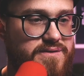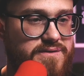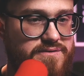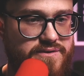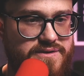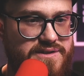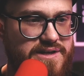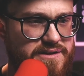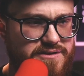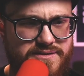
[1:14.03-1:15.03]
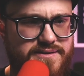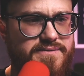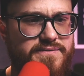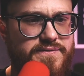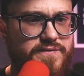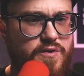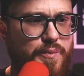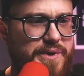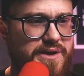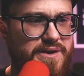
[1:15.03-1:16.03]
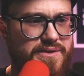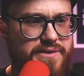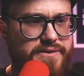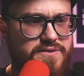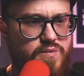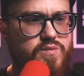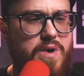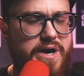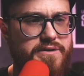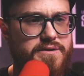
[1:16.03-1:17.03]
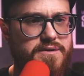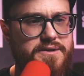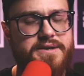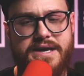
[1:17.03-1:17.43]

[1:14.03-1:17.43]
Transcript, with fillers: So this is, again, just confirming this wire click